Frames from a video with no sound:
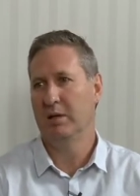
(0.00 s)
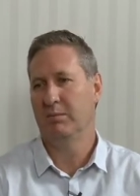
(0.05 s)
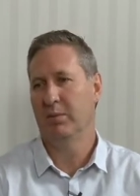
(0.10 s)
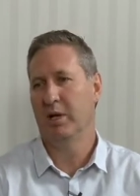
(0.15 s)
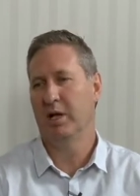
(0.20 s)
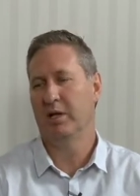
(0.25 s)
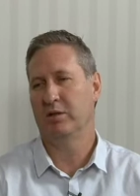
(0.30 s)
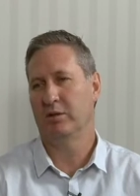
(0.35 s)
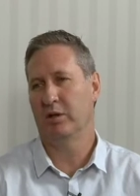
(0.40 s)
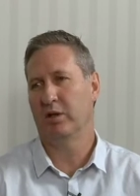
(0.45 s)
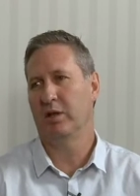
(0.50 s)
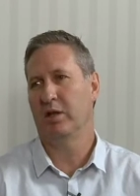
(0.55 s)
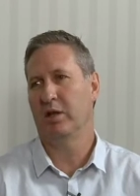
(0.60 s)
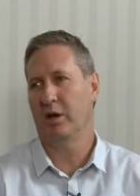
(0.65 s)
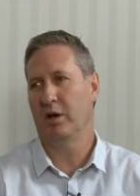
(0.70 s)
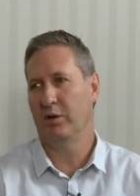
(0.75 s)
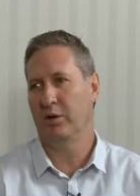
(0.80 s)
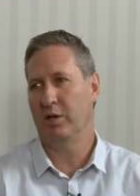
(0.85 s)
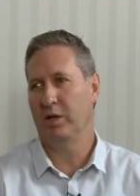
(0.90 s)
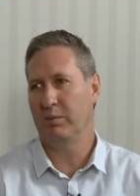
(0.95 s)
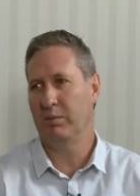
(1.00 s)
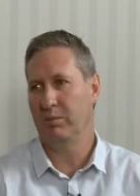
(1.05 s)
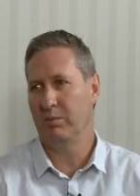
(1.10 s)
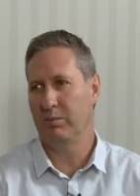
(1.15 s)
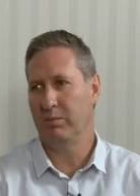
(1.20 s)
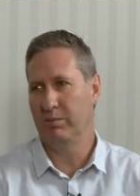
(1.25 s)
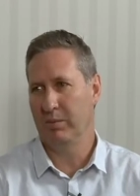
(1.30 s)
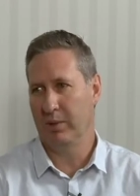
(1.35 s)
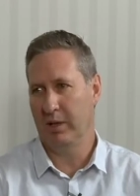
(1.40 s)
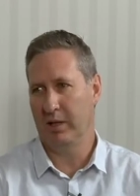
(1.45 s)
But it's not the only
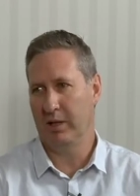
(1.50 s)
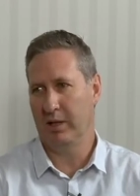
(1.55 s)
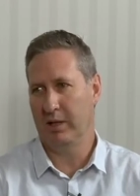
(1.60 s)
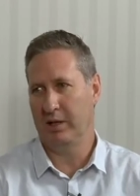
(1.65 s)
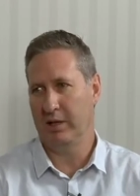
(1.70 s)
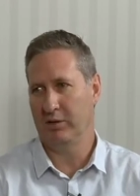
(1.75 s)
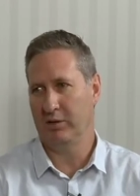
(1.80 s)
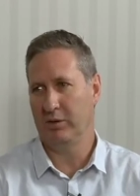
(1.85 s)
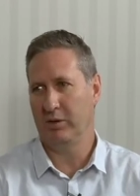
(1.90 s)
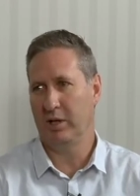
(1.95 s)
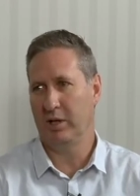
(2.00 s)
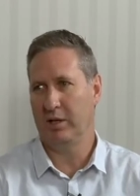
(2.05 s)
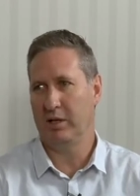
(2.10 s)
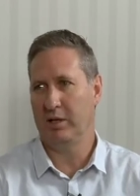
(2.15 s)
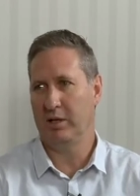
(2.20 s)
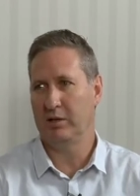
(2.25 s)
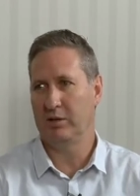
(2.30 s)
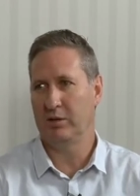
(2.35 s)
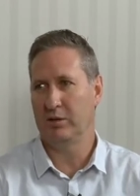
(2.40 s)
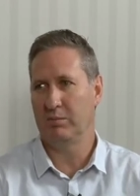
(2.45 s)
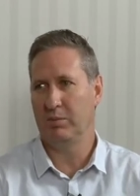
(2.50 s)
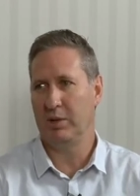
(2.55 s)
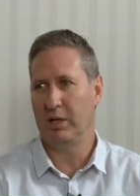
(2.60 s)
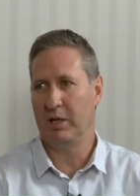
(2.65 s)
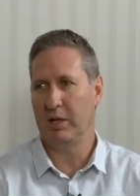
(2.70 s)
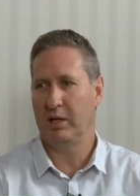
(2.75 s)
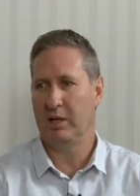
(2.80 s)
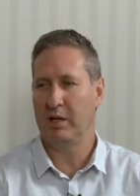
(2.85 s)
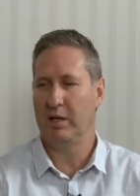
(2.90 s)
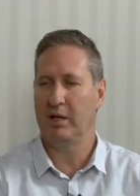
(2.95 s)
issue that needs to be
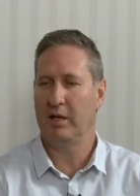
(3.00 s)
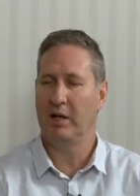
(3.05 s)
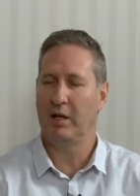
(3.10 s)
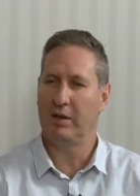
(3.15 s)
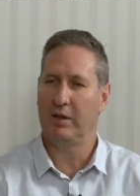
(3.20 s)
cleared.